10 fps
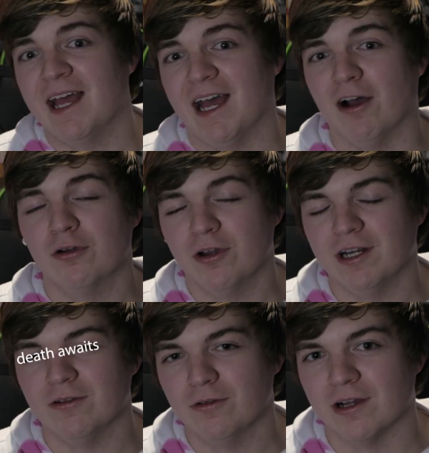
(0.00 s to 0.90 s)
how good
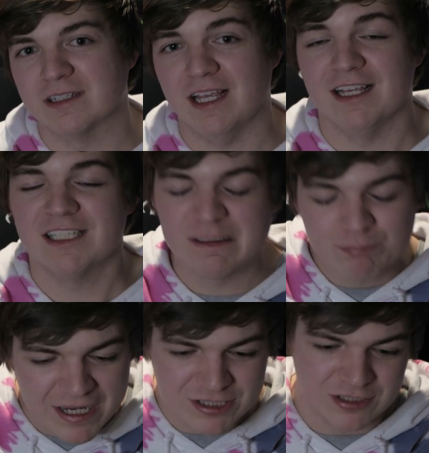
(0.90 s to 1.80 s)
it looks,
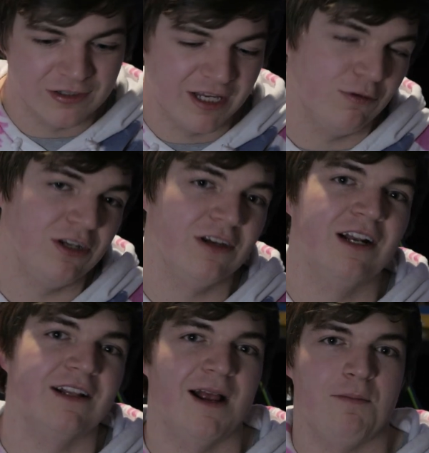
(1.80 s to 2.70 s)
especially when you get
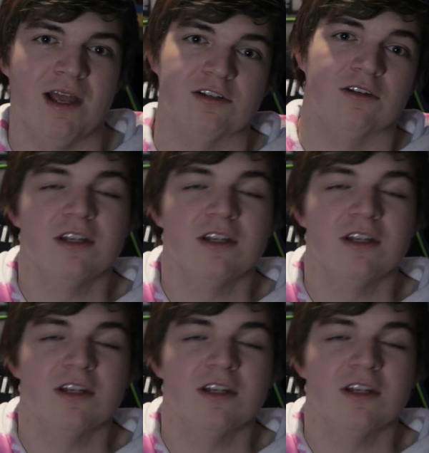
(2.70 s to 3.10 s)
into that mansion.